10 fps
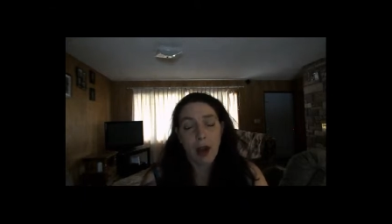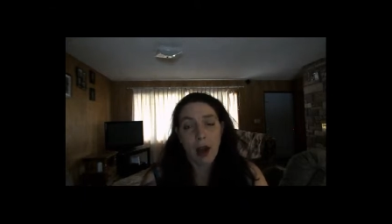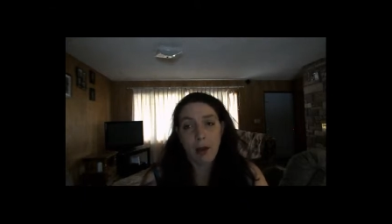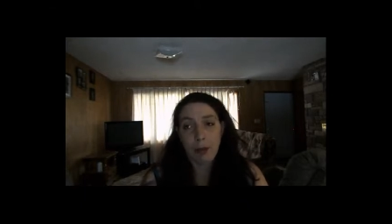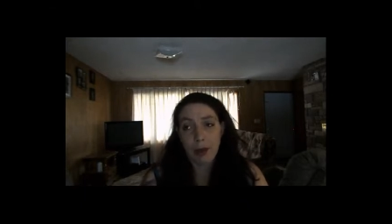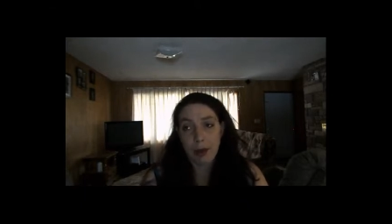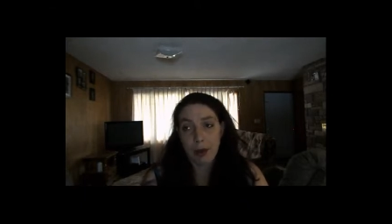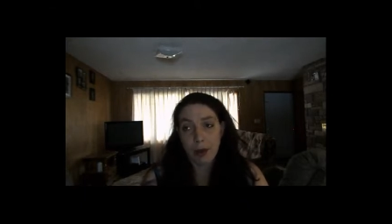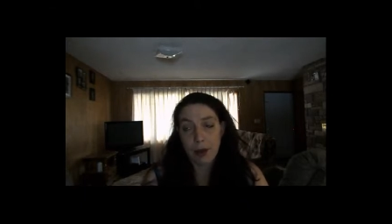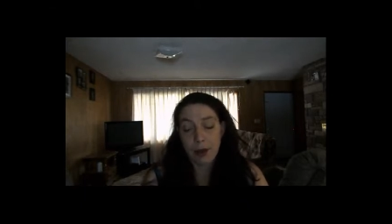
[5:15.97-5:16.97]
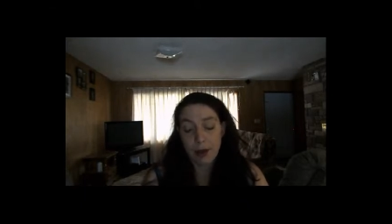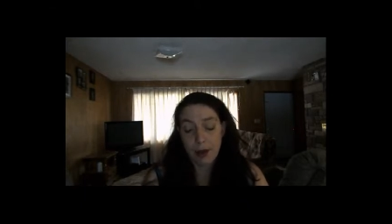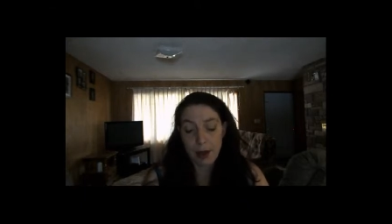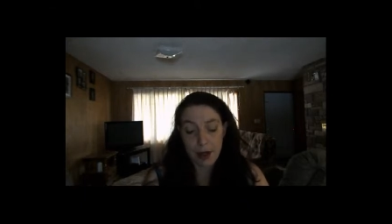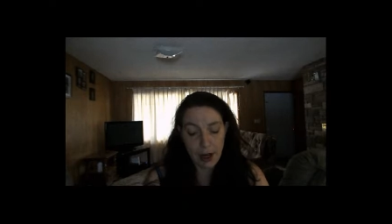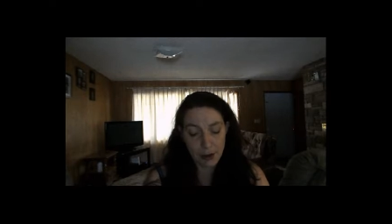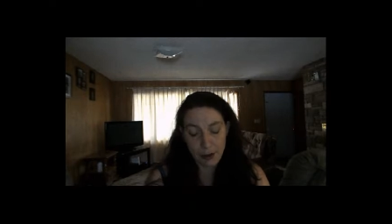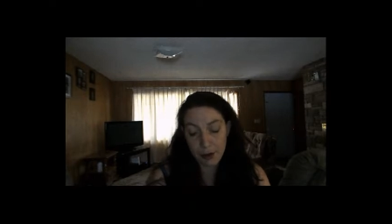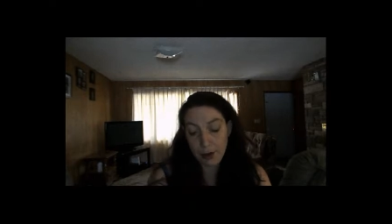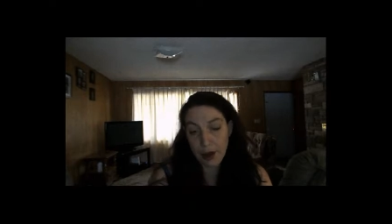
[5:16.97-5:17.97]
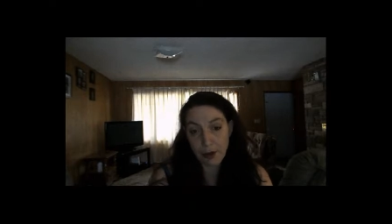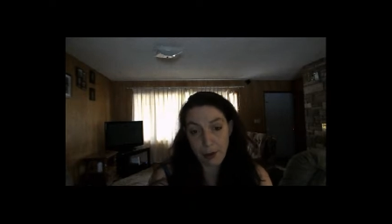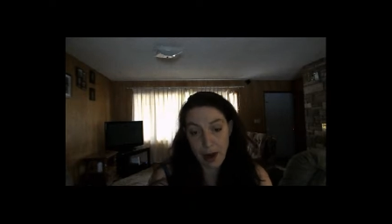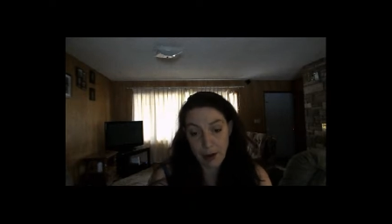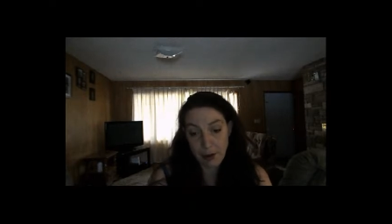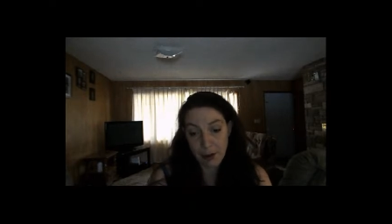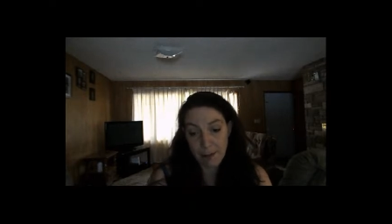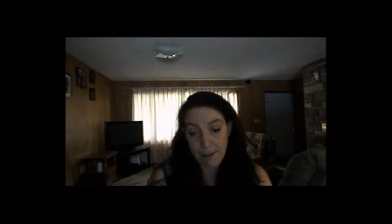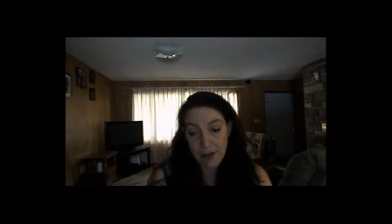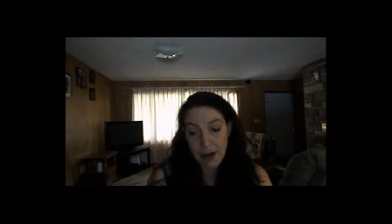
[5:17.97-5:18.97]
An editor and a writer